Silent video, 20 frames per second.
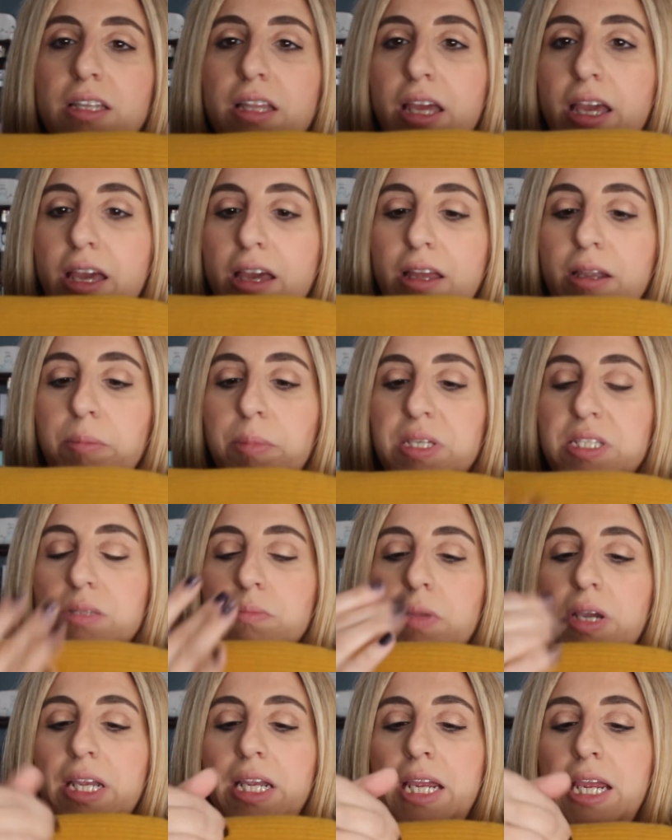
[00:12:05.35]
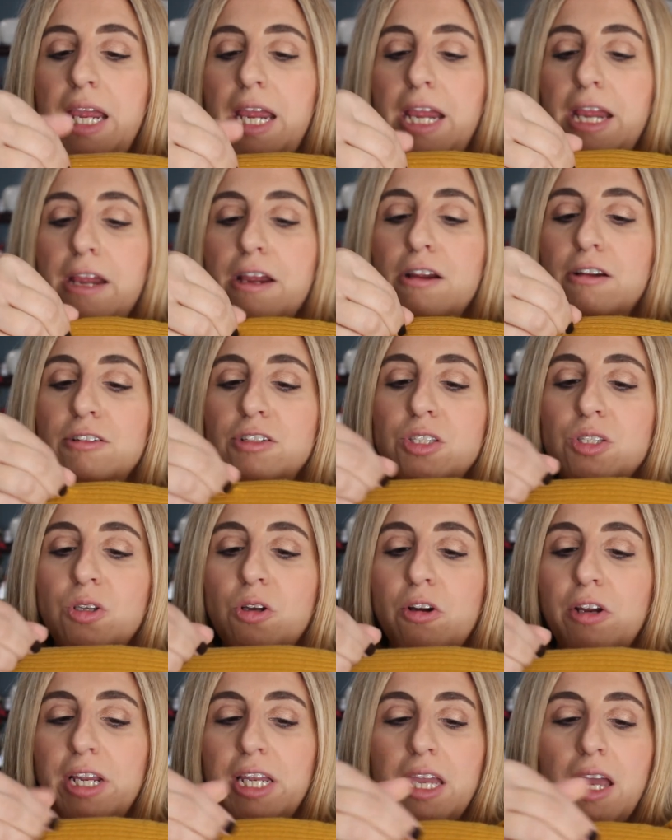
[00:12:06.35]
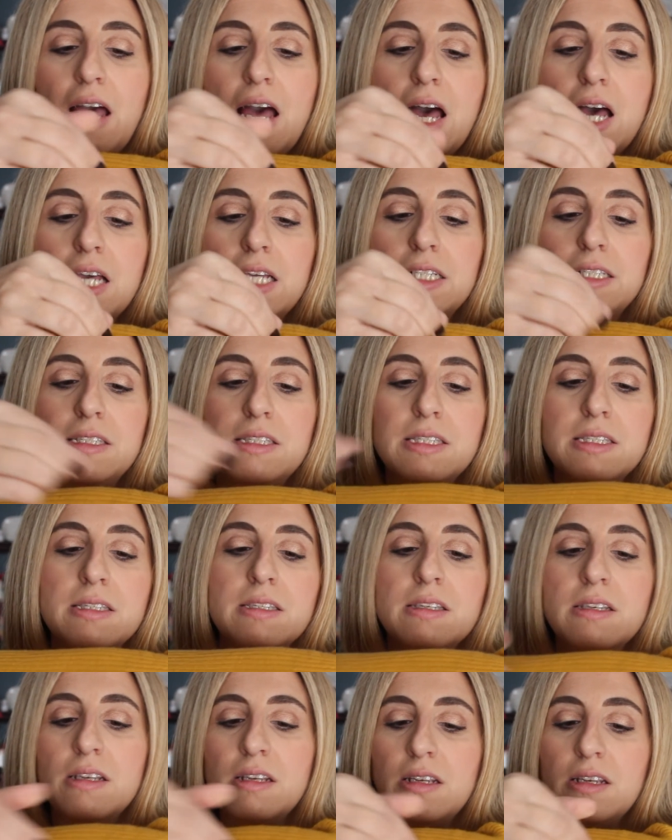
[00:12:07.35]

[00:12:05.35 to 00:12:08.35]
and a piece of my hair, sorry guys.